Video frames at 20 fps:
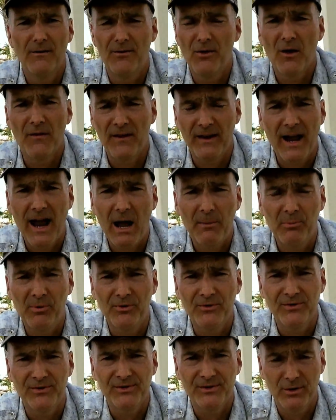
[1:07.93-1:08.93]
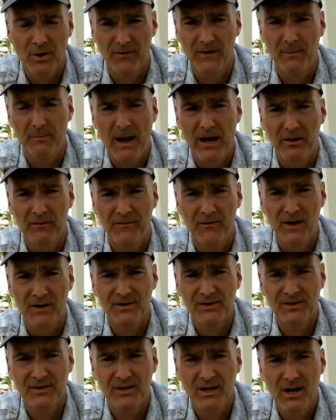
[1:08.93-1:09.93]
nothing happens, nothing
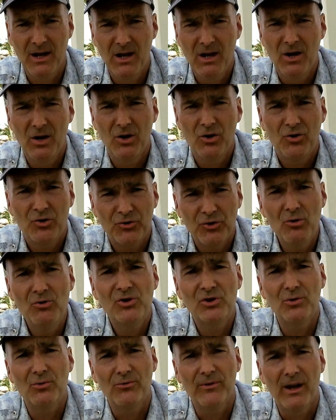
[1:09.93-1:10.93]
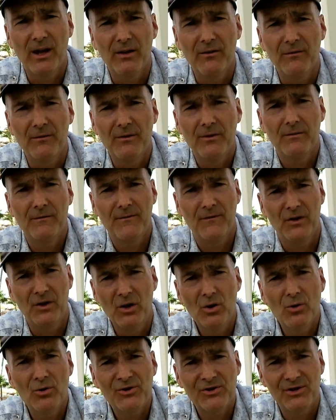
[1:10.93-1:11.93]
manifests. Crucial then for
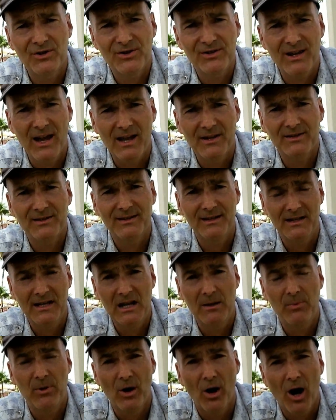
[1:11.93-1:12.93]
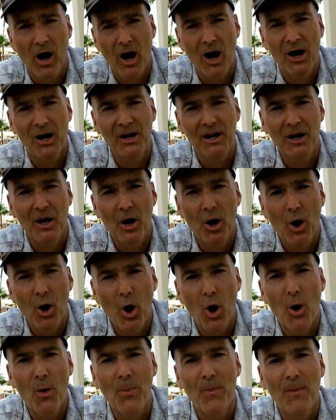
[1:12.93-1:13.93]
your success to keep your eye
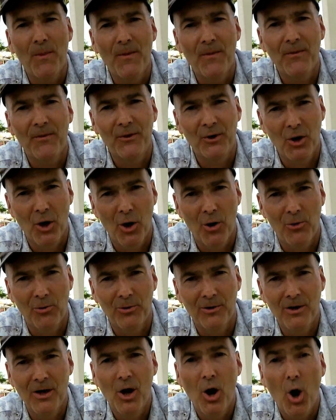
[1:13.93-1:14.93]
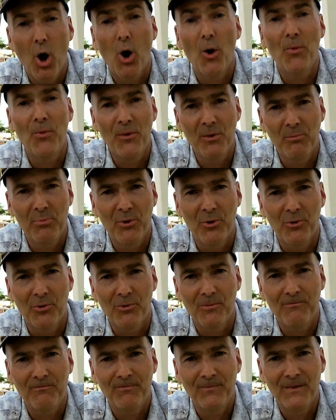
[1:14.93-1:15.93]
on the goal, on the ball.
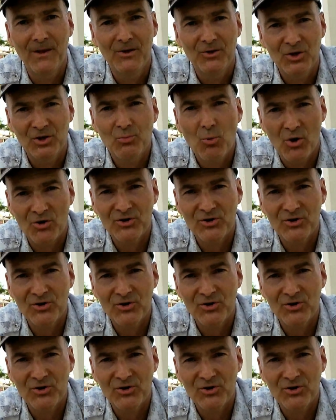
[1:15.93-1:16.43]
Just